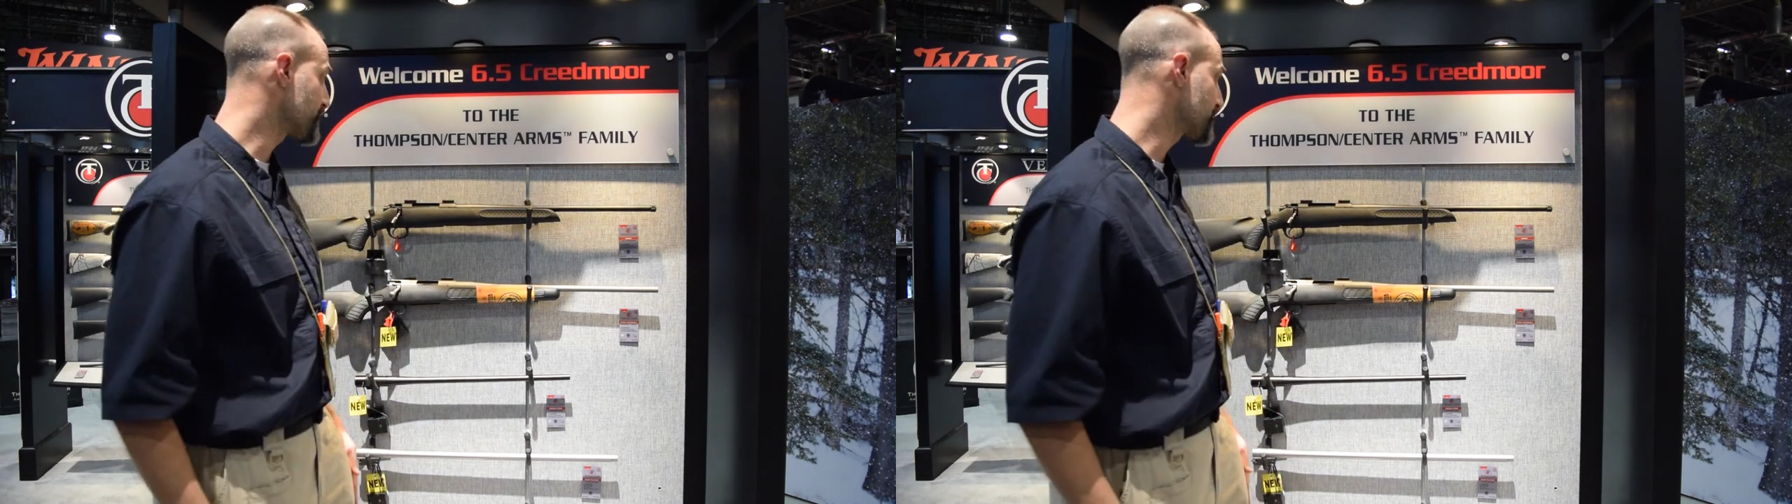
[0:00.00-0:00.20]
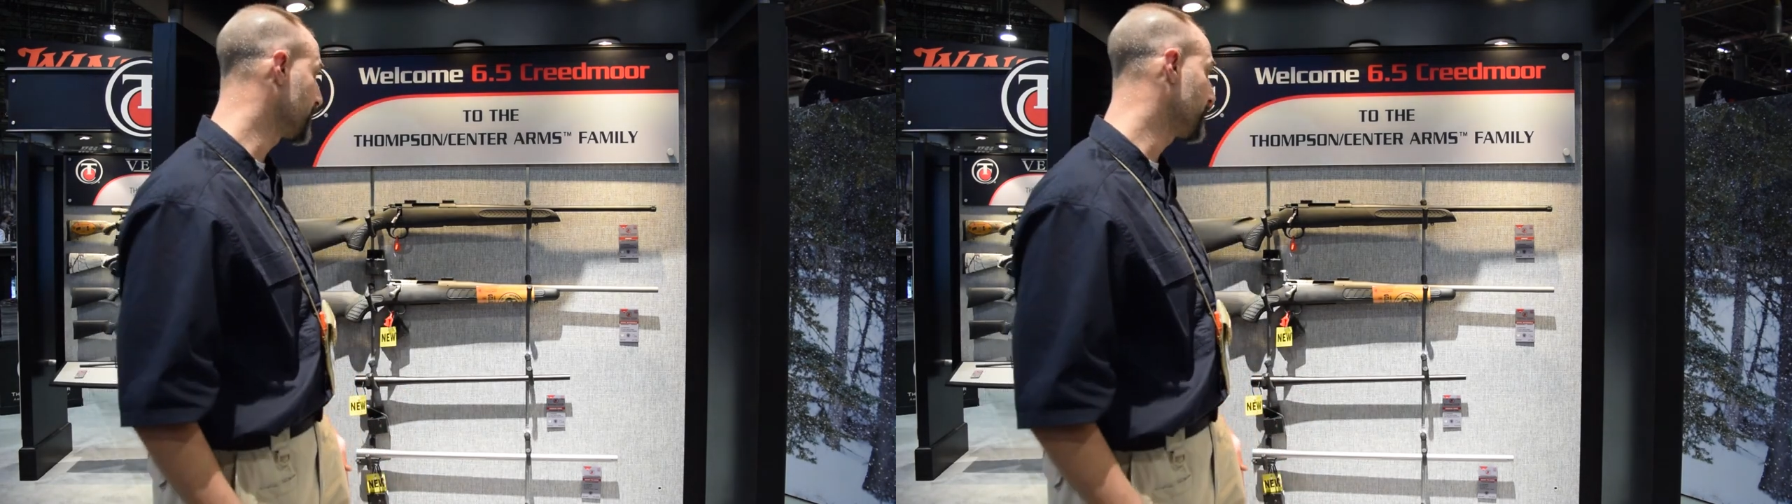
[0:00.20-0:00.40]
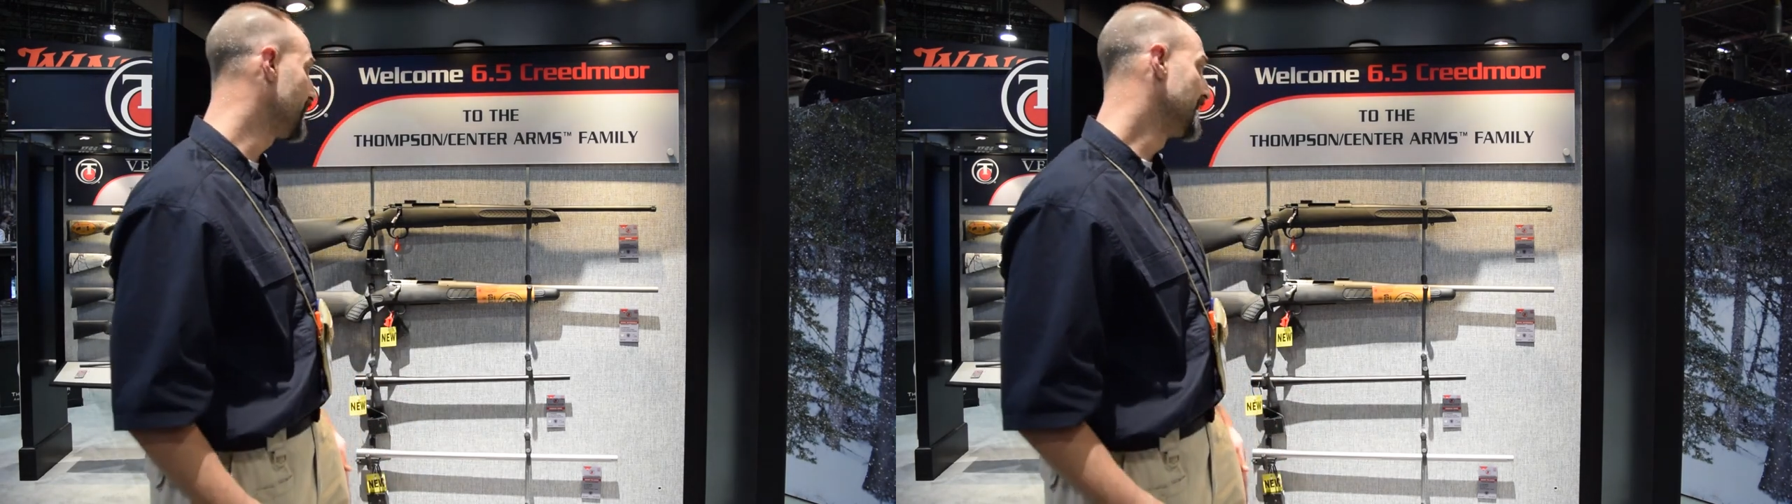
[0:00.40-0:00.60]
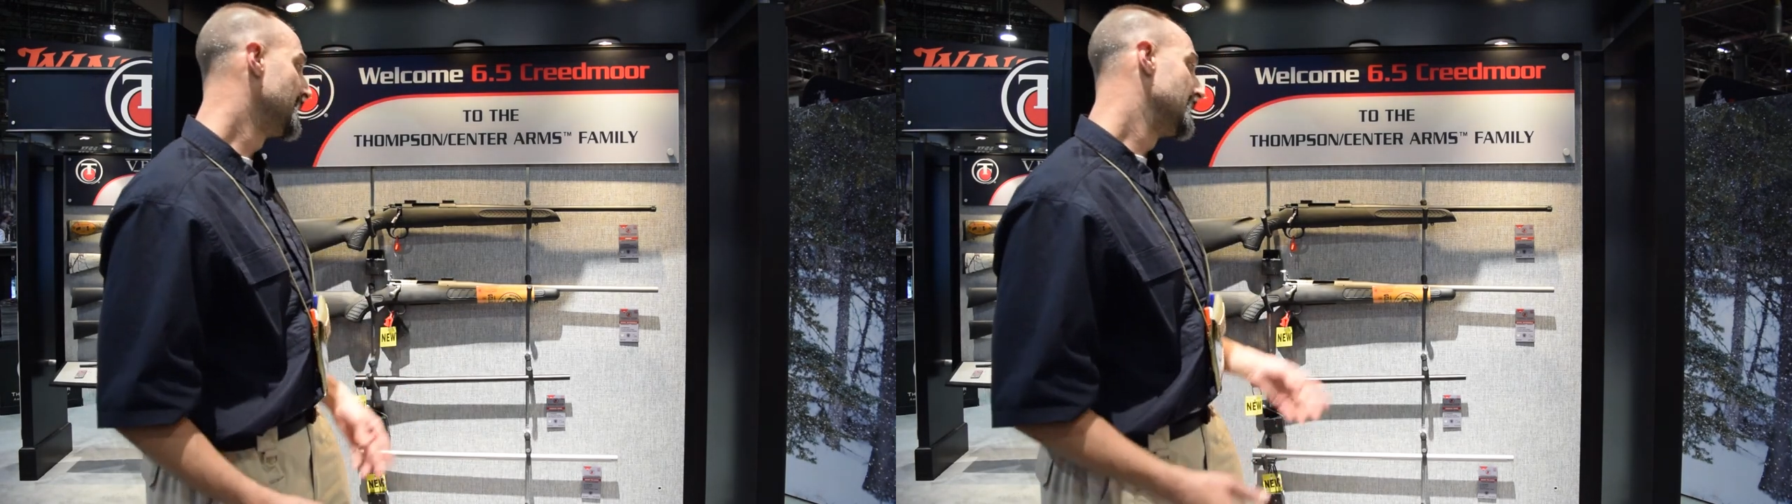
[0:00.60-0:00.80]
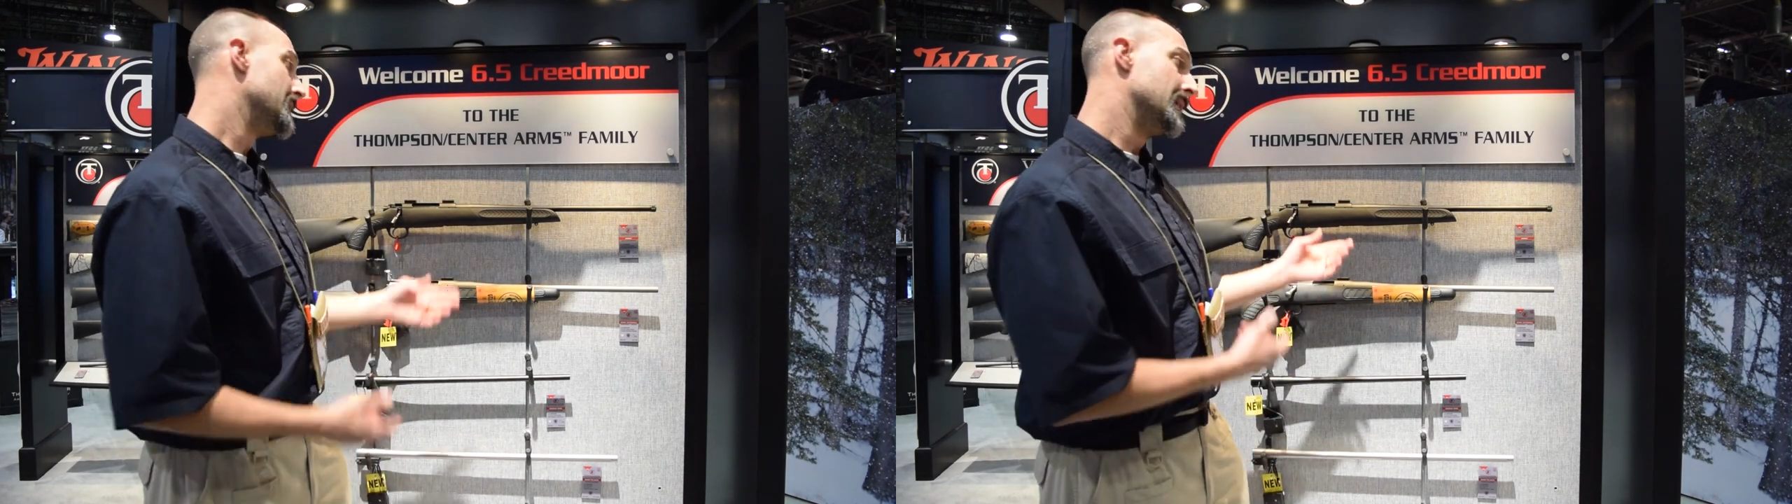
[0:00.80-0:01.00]
So
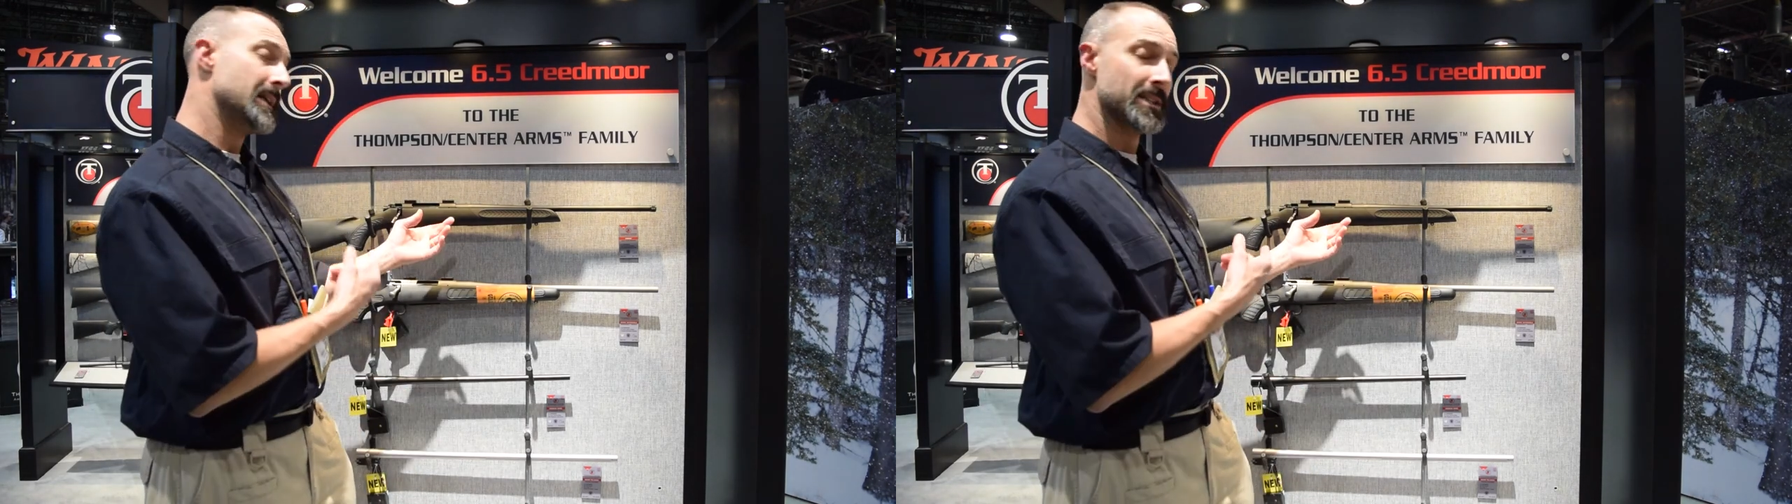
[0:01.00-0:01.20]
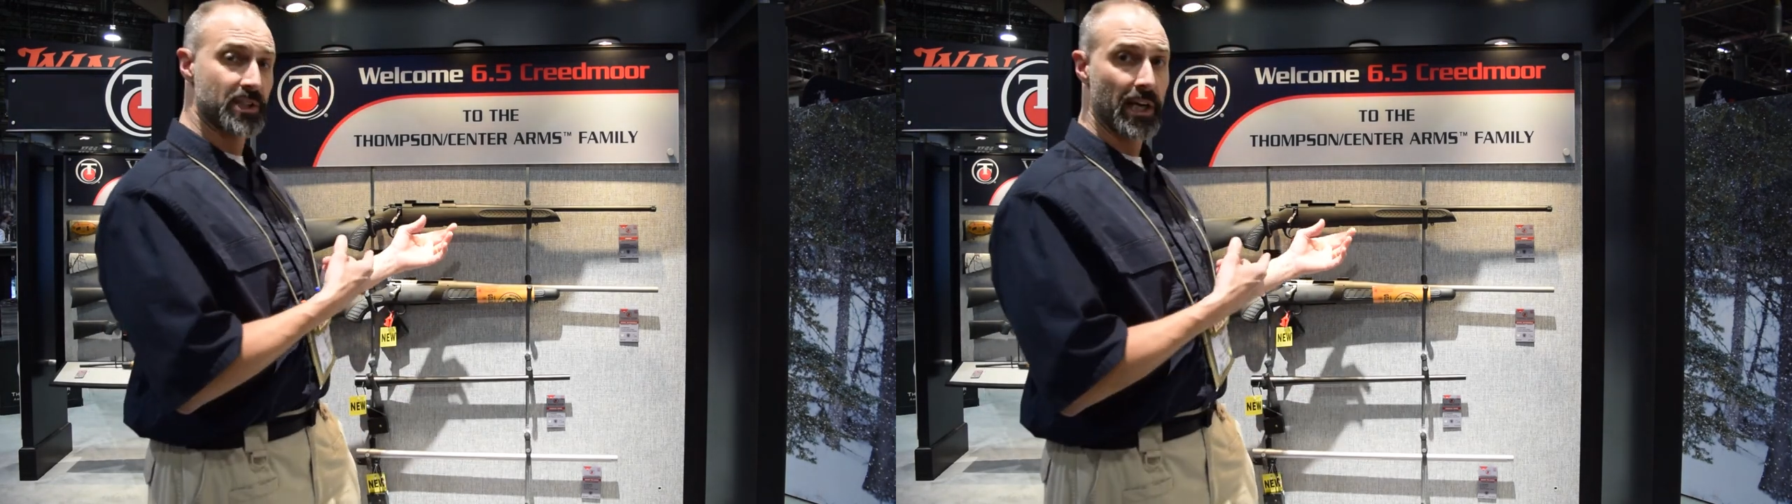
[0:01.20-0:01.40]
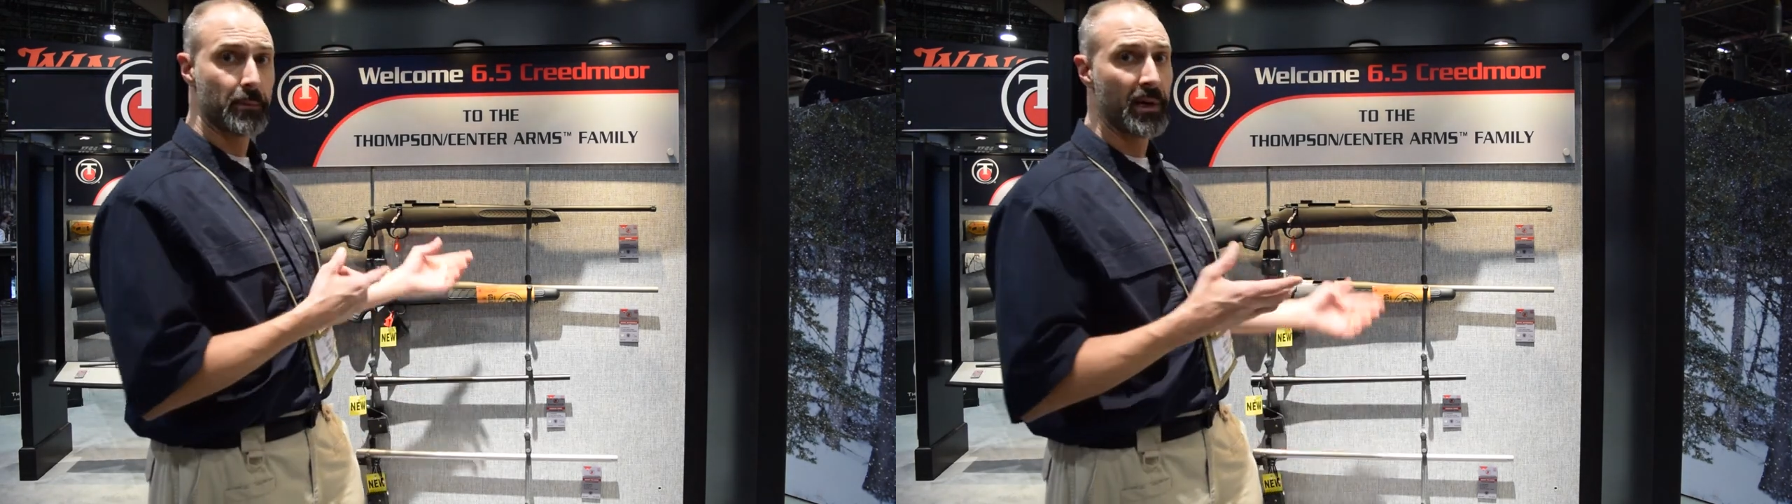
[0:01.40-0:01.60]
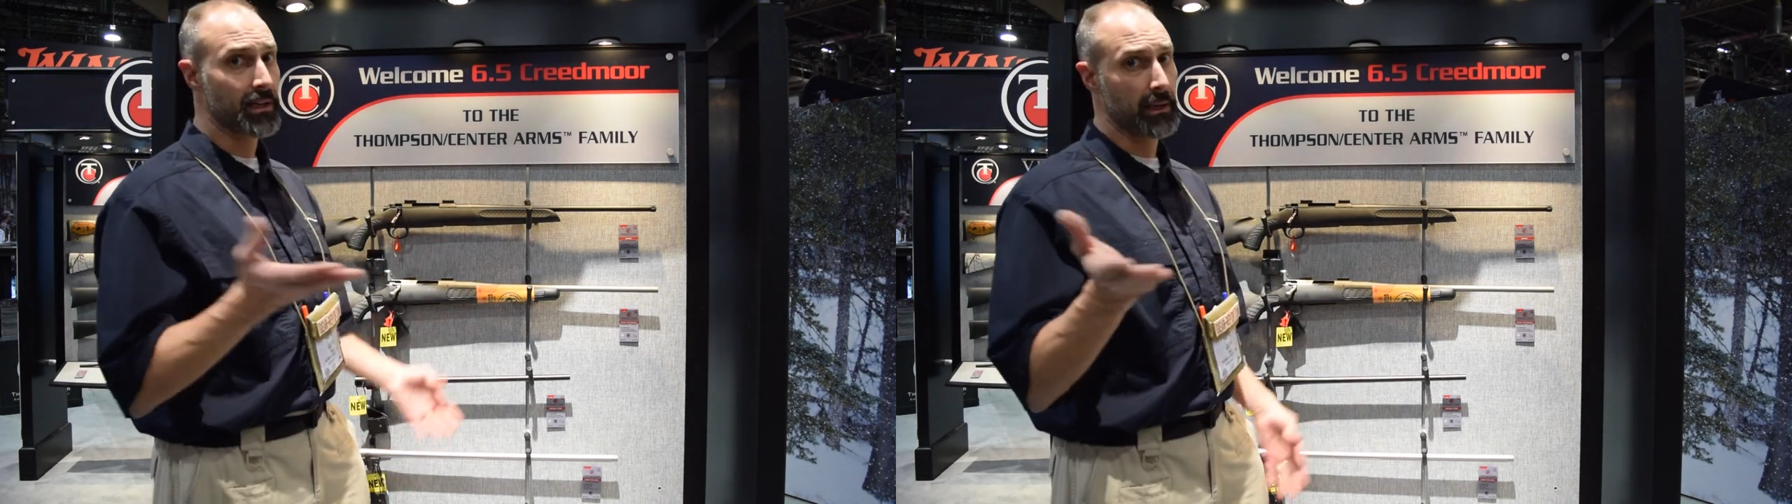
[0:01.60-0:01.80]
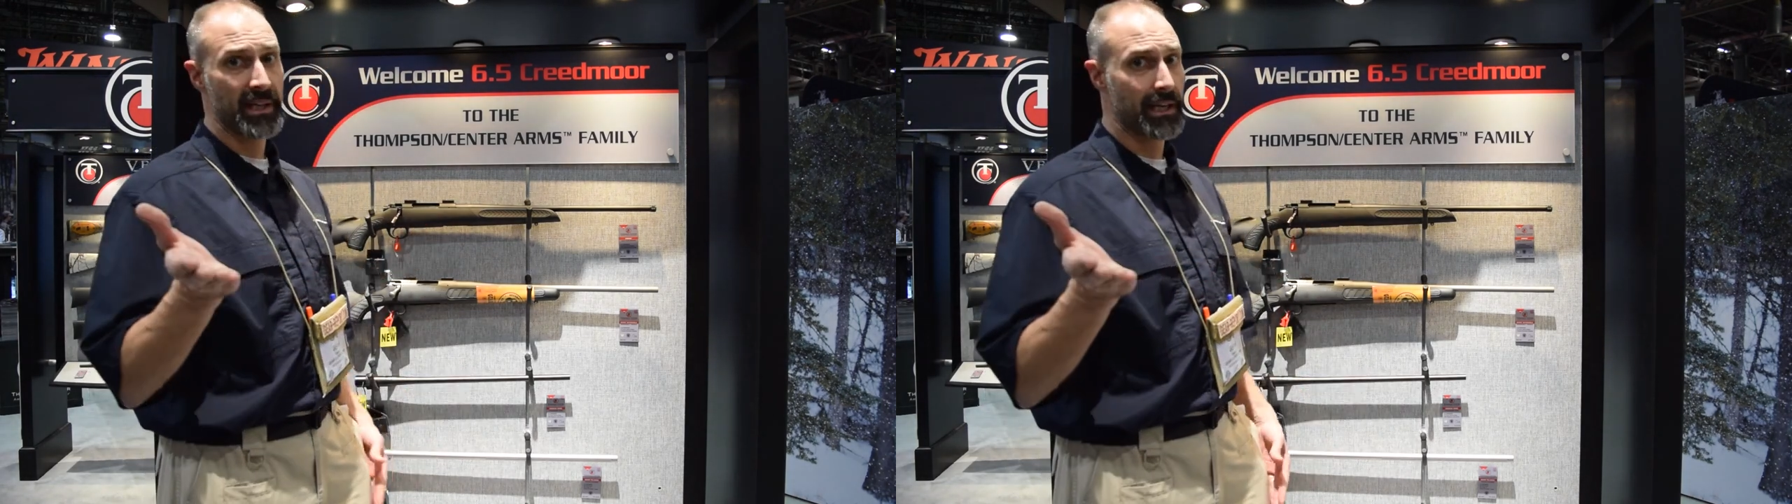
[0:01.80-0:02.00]
check them out. I mean,